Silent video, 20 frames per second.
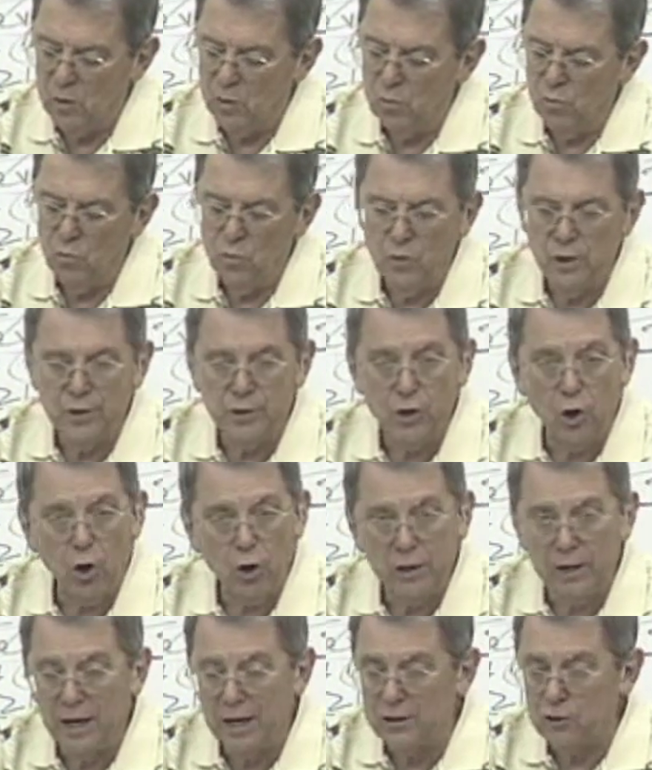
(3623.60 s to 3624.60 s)
We're
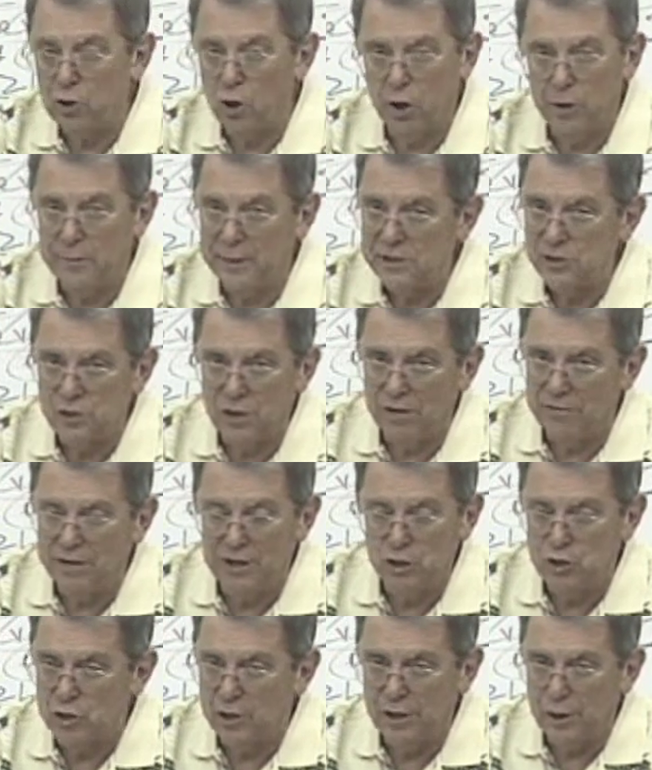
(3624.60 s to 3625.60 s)
not talking about
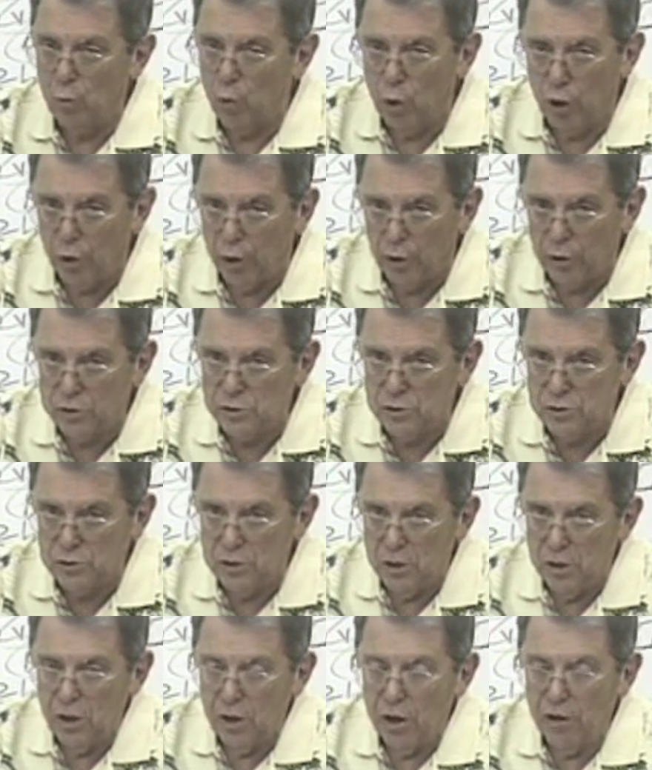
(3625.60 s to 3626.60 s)
salvation that works,
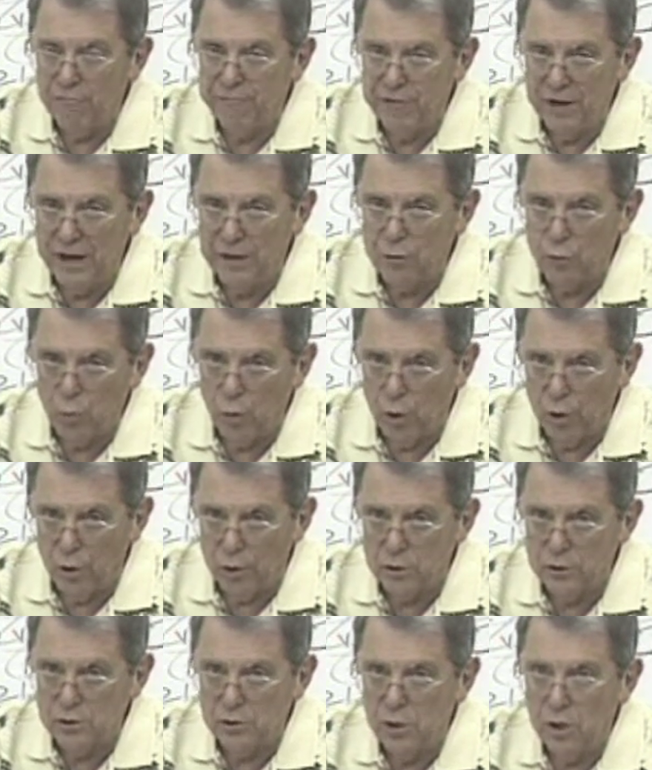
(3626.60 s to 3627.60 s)
or faith
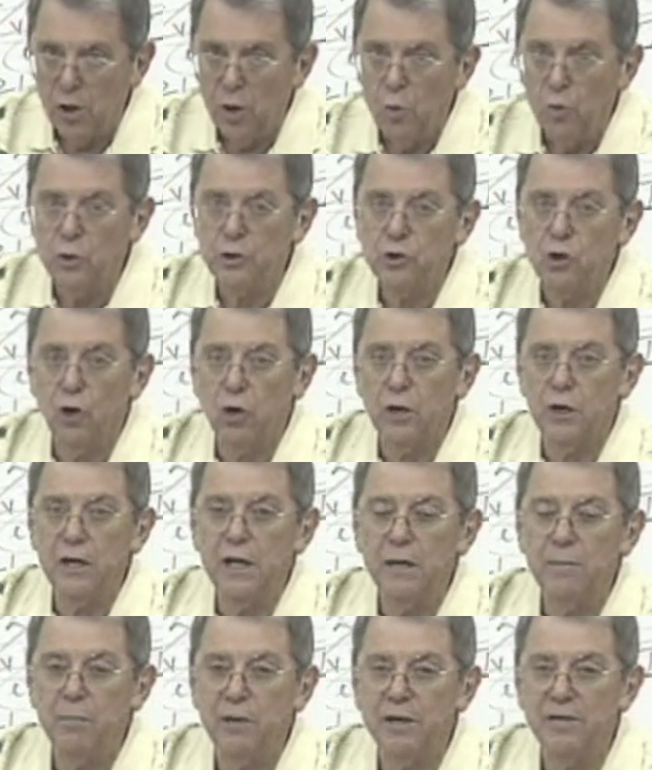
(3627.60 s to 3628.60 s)
works. We're talking
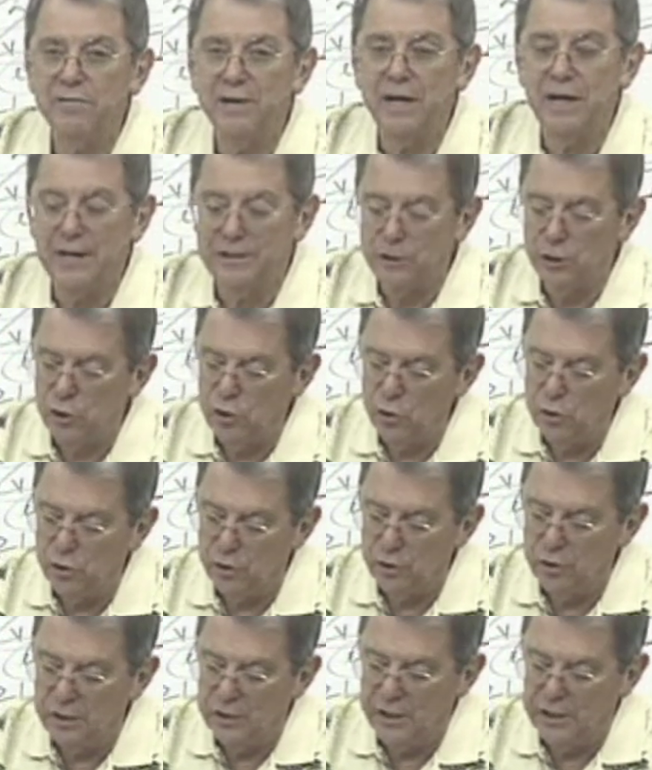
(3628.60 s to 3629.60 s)
he believed he had to do
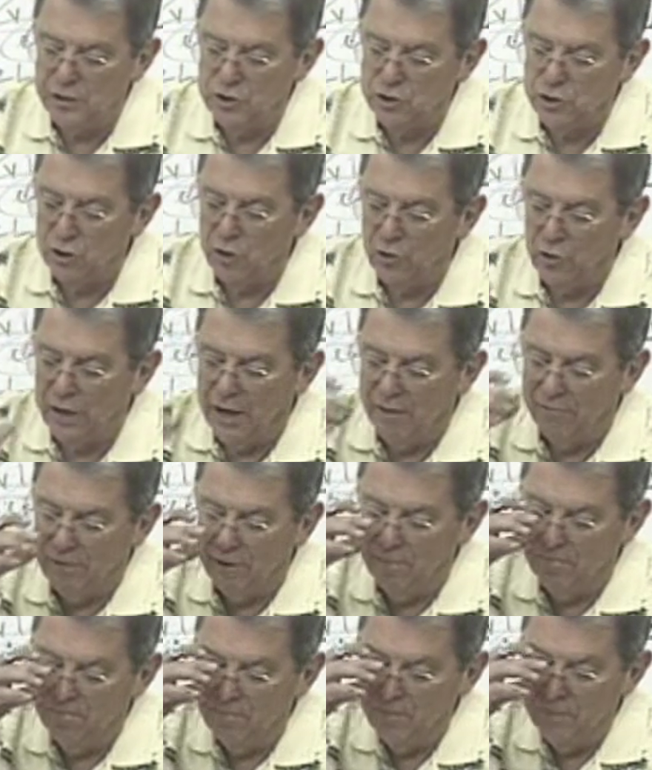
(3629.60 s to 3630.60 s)
good deeds to go to
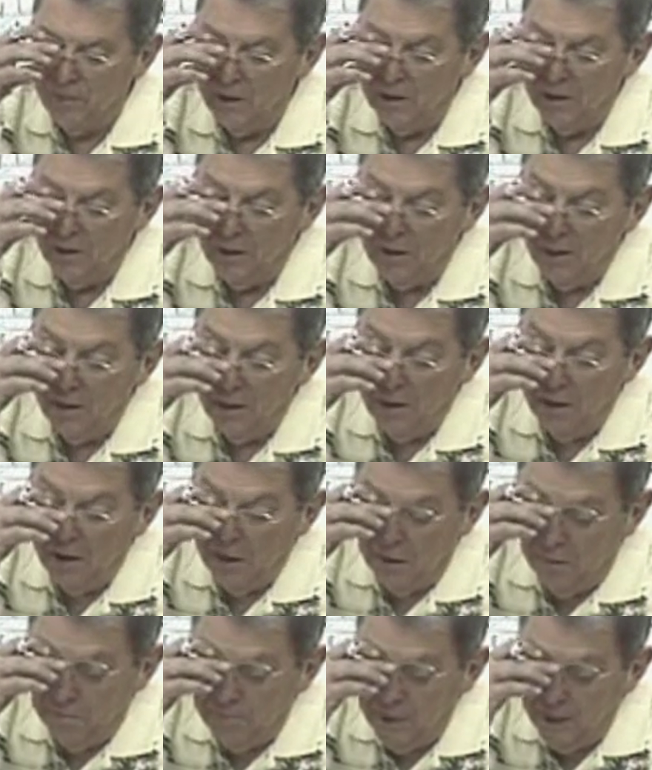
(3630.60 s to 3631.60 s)
heaven.
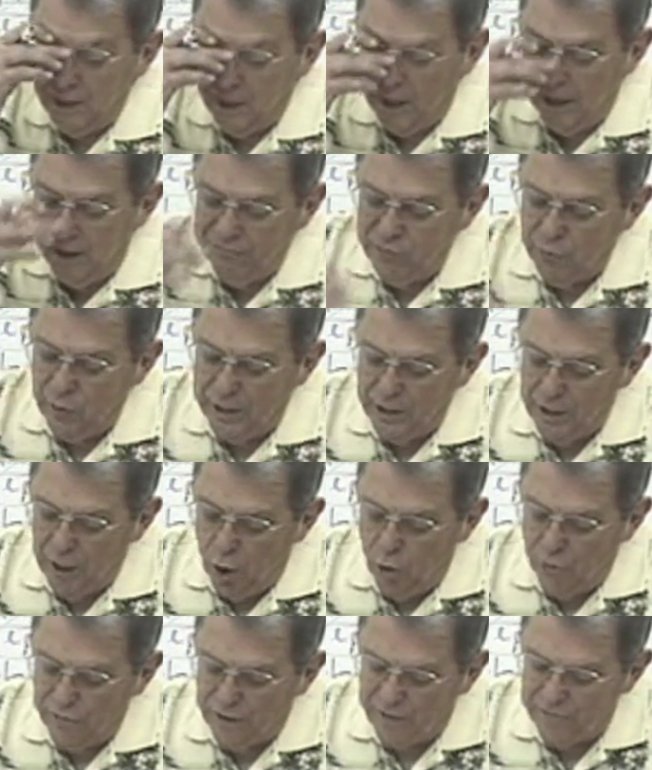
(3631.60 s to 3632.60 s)
Beloved, we
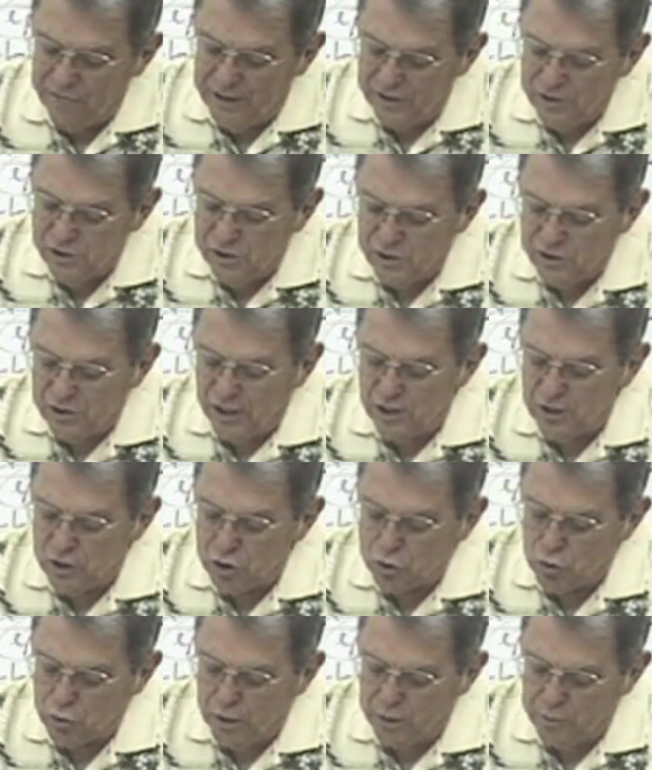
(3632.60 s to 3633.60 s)
know that this is
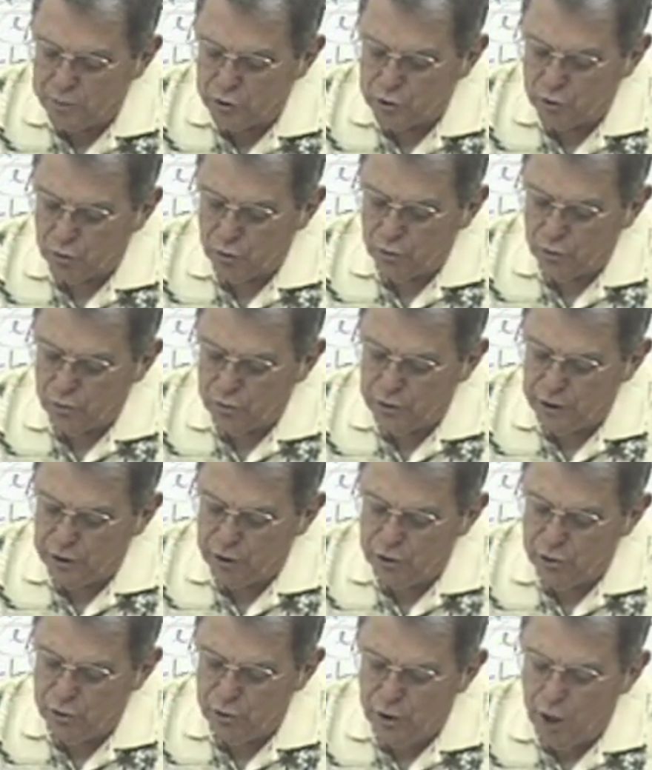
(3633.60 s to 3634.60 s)
unscriptural.
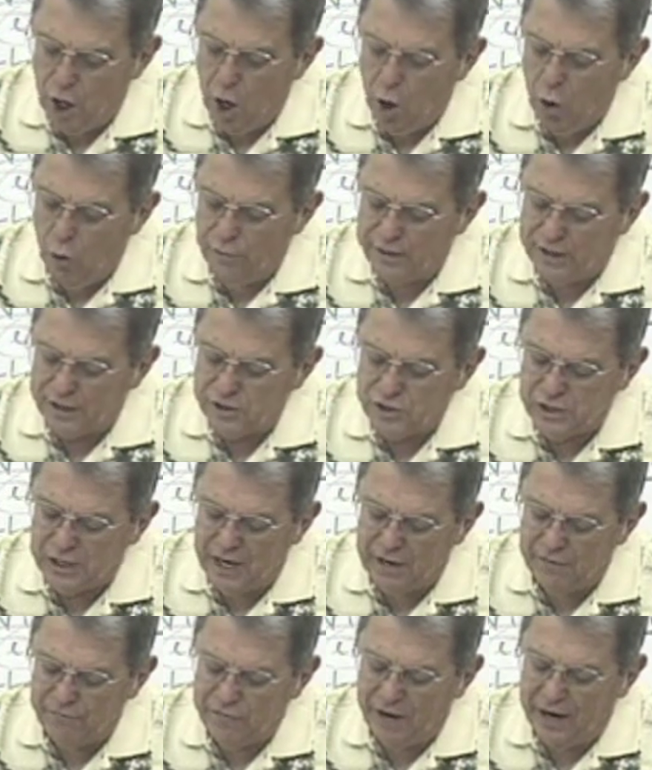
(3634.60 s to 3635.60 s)
Did you know that St.